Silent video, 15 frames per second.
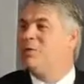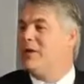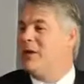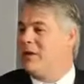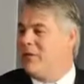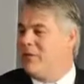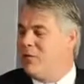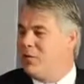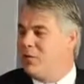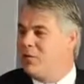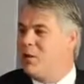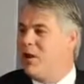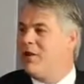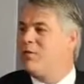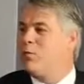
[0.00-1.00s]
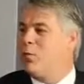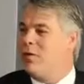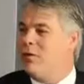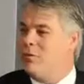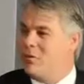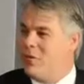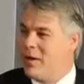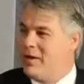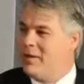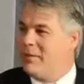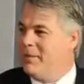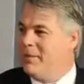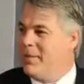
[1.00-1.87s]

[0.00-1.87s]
We take a photograph, we run